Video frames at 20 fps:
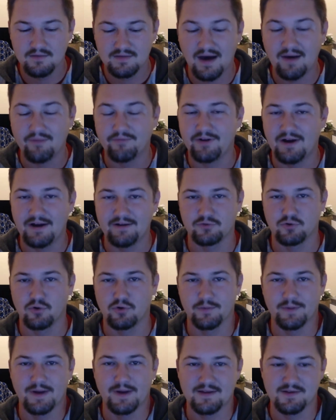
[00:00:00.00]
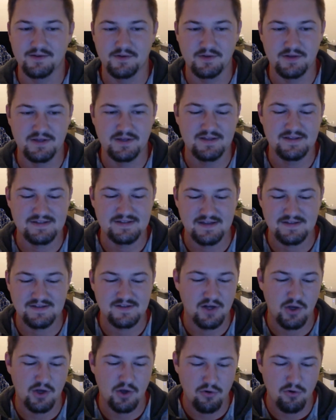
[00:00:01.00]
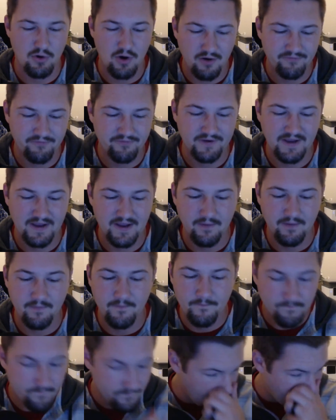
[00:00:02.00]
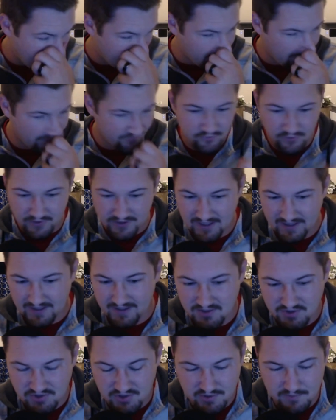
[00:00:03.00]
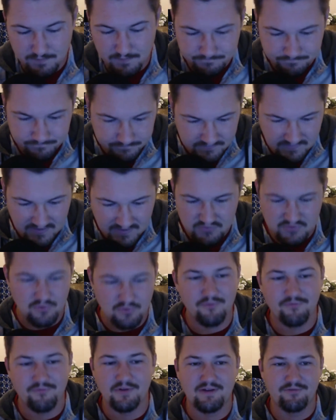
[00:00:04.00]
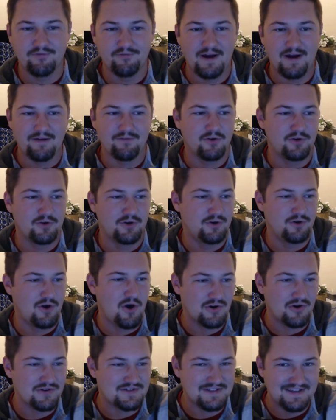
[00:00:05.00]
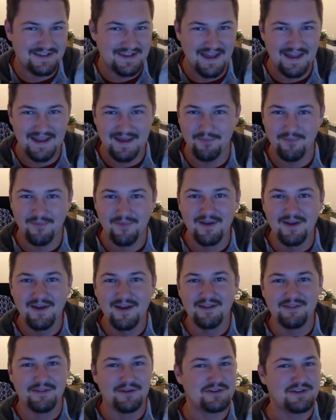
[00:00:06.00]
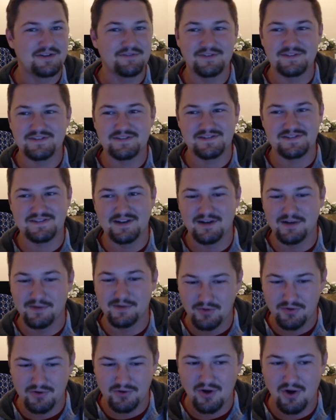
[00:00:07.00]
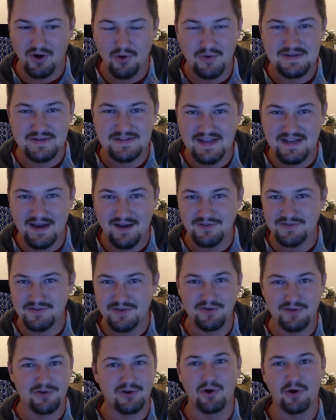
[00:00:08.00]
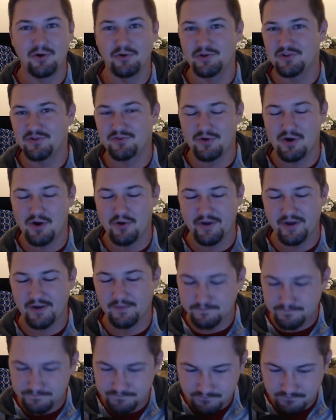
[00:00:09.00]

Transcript: top 5 quarterback in the league. This guy's going to go off again. Before he got injured, he was throwing for like 500 yards a game. Their defense is terrible. They're always down, so they're always throwing.